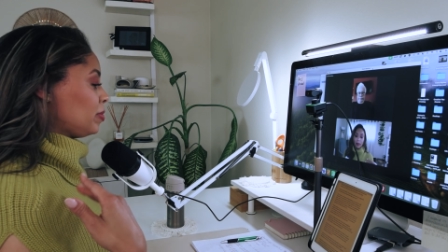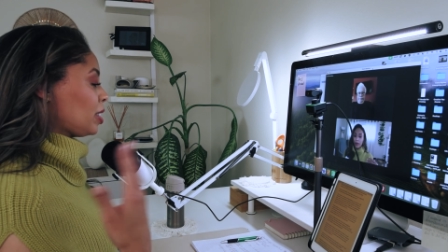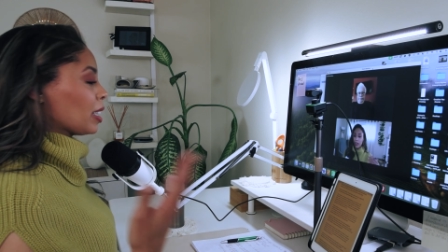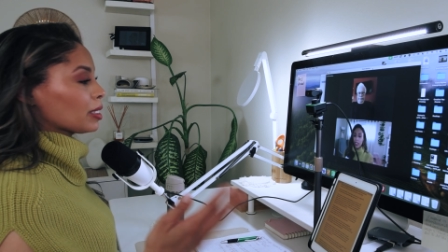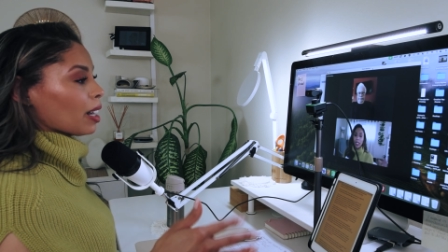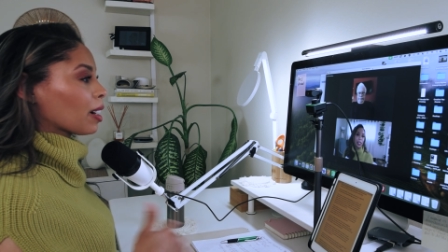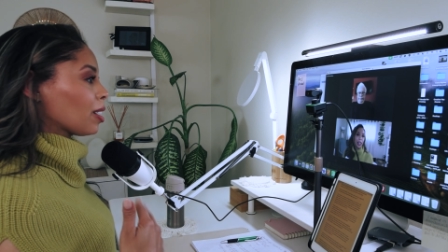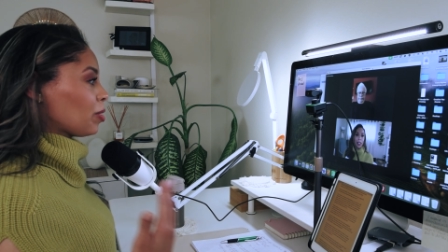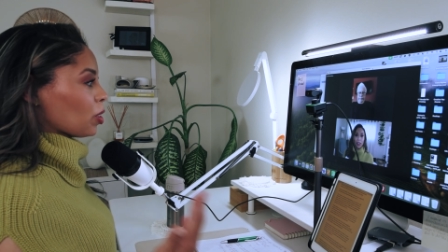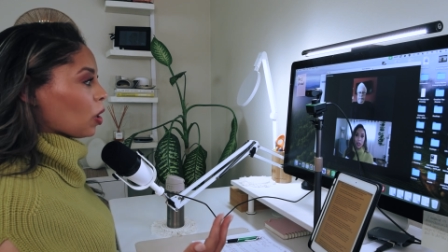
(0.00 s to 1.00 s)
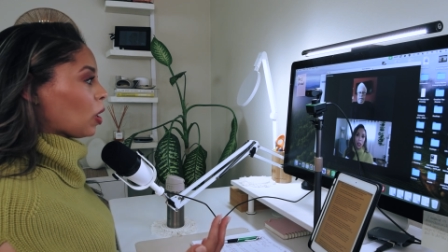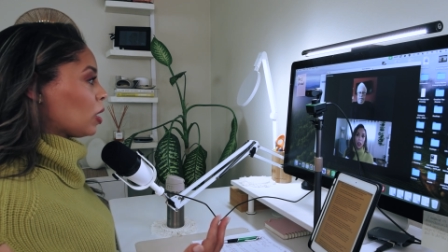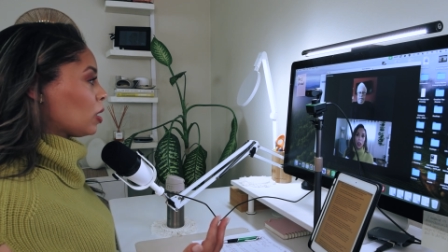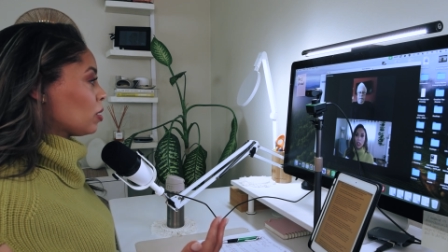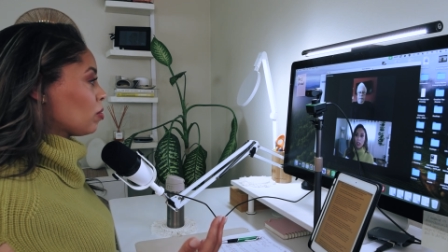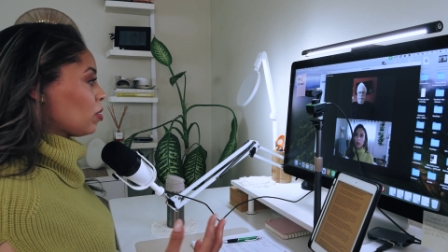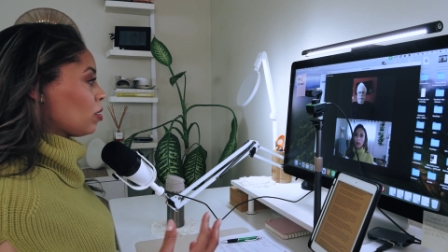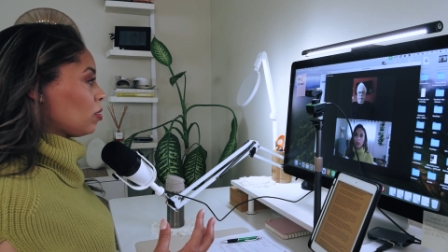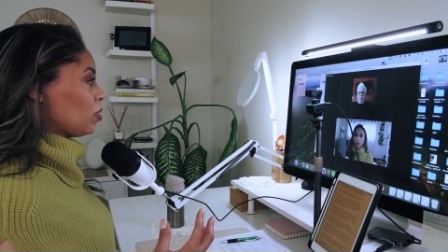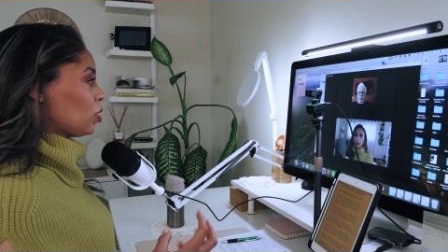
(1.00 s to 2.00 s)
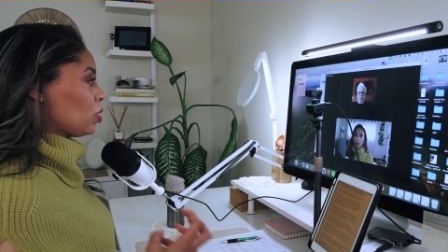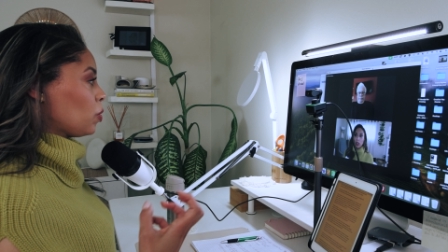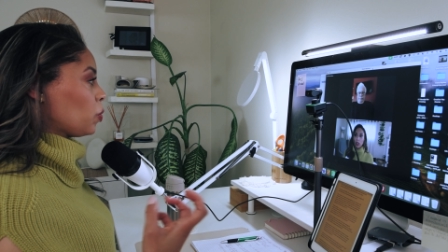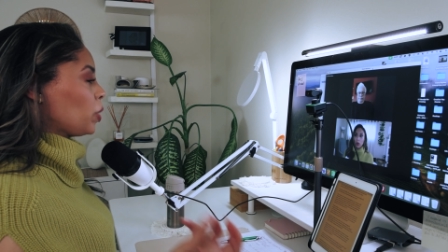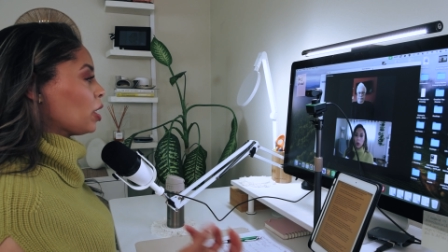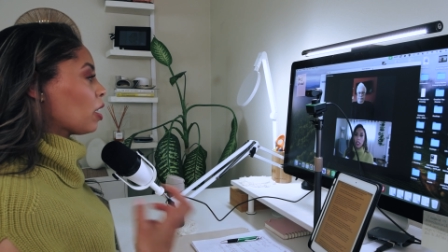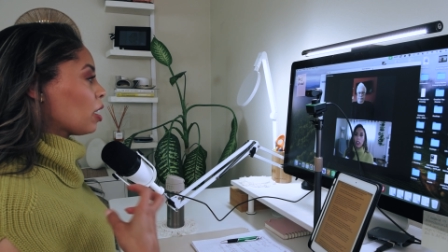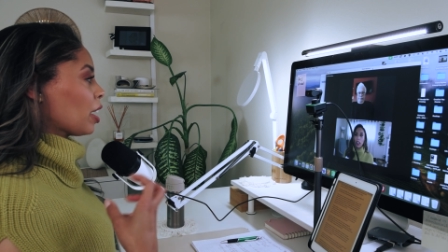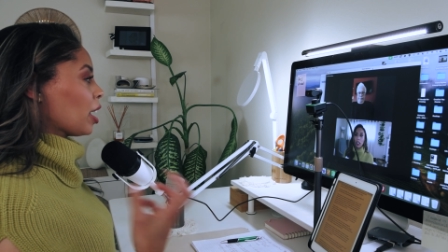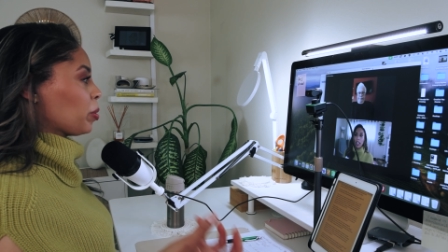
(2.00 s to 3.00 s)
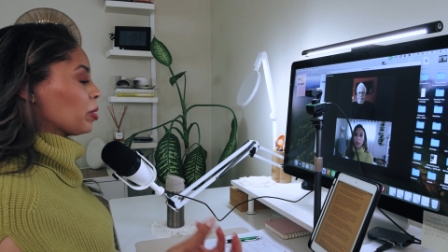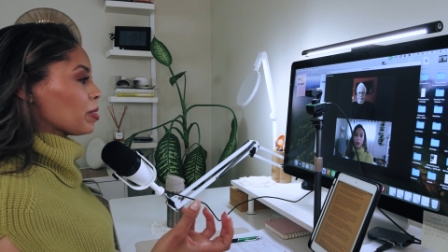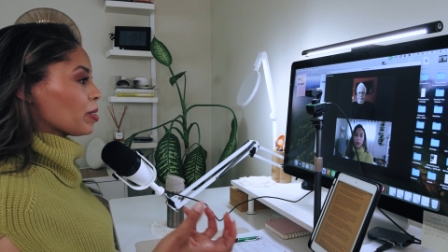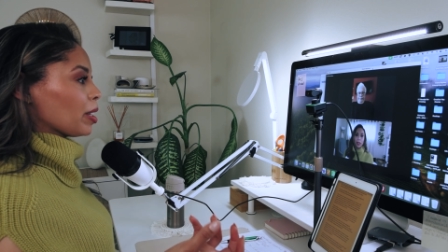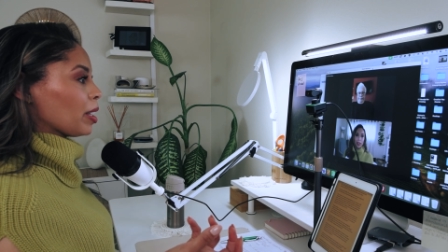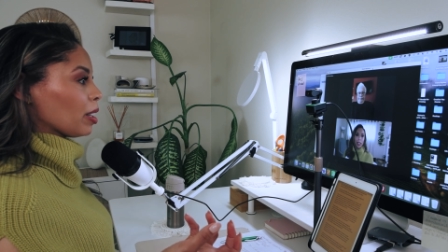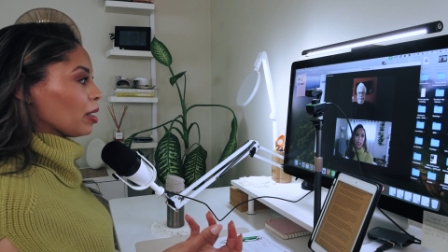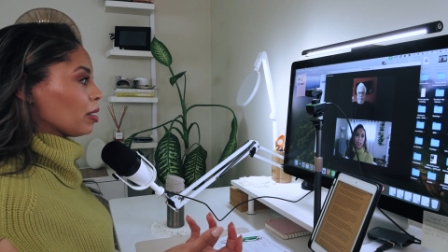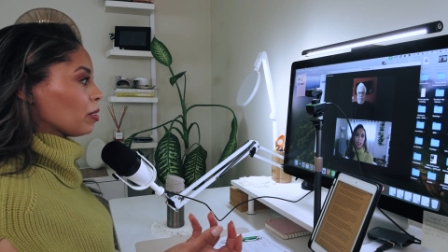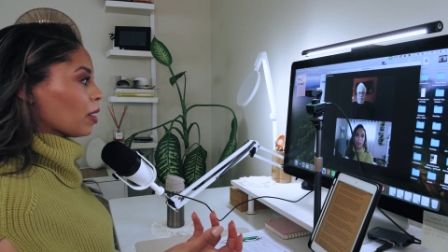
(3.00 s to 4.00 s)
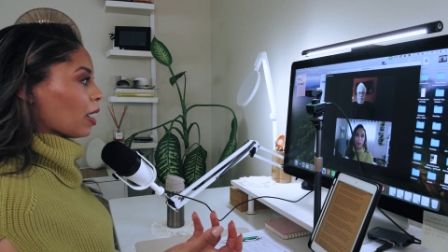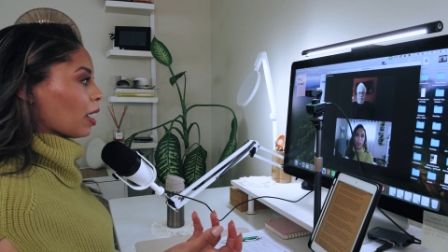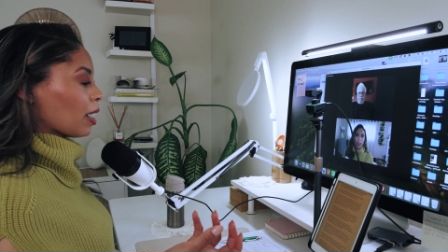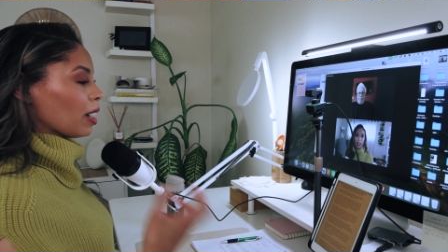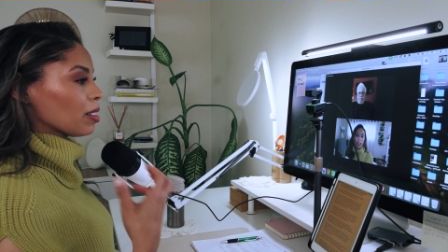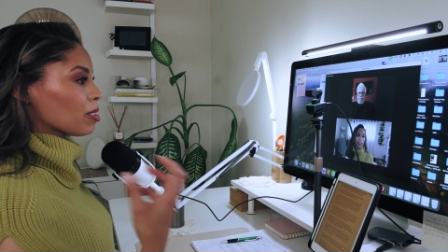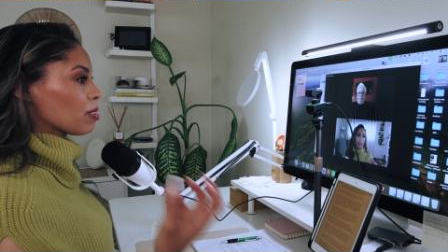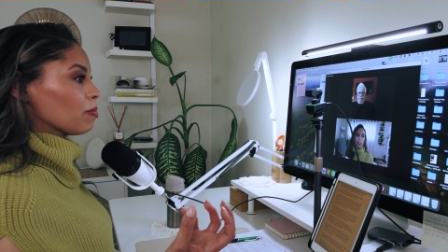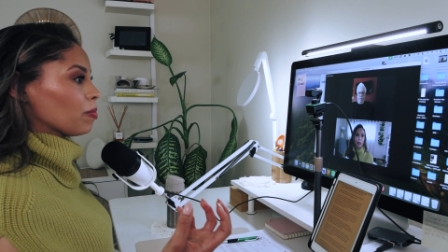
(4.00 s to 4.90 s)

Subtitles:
TikTok of it all, we are able to see, I guess,